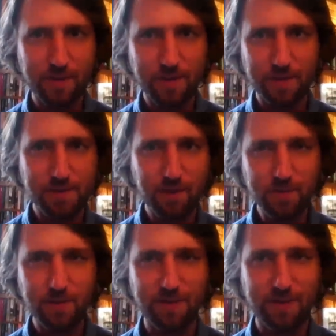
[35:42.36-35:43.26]
it's
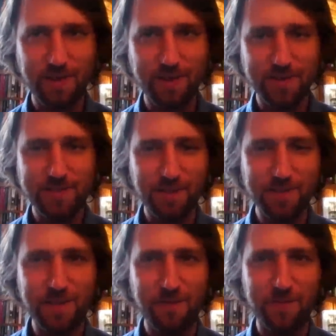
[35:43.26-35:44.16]
not
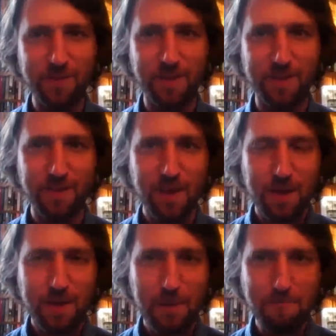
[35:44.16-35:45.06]
something
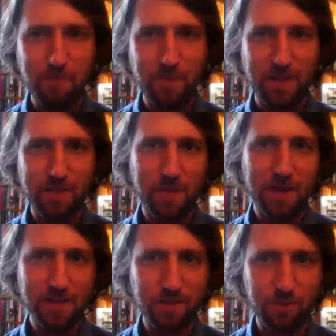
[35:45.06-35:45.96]
that
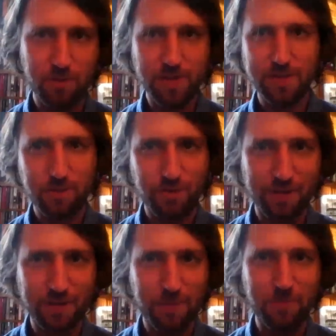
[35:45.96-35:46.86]
makes you listen to
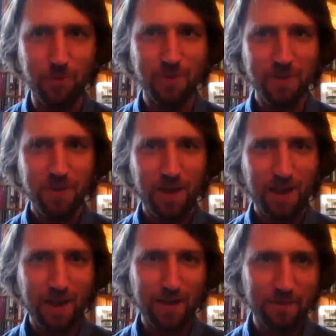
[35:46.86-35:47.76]
other people.
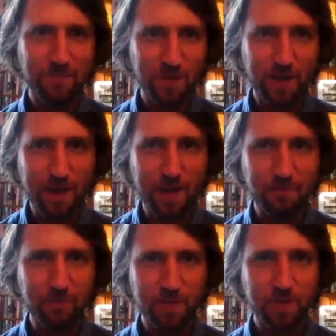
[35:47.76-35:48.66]
And
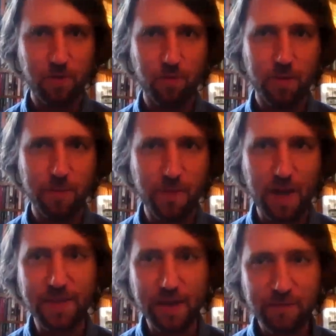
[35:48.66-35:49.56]

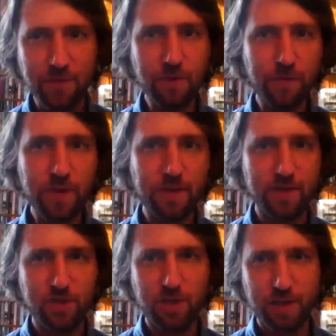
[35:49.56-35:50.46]
I don't think
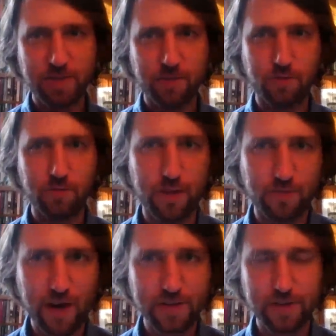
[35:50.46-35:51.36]
that she has good
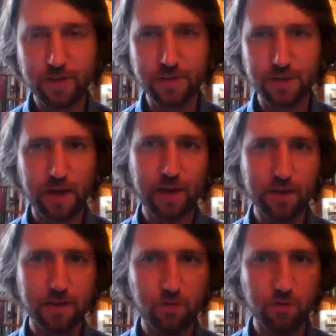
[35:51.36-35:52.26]
advisors. I
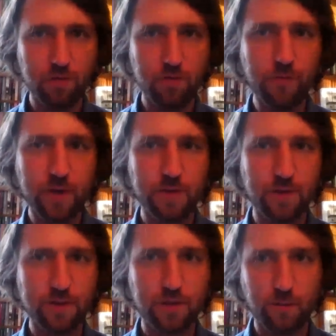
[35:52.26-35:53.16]
had two very
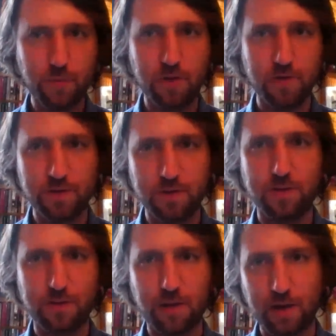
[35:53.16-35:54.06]
interesting
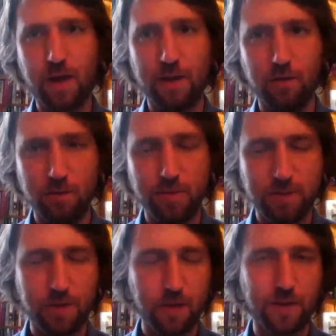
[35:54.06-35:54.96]
opinions
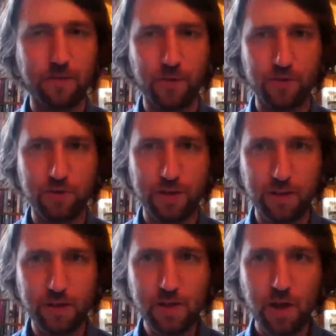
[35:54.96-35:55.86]
anonymously,
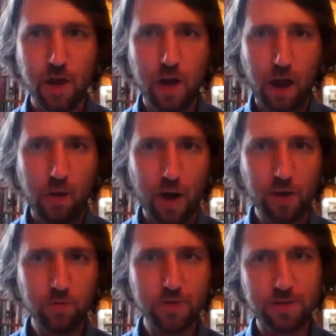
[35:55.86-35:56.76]
unfortunately.
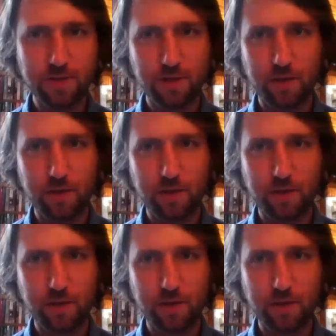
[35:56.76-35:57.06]
One was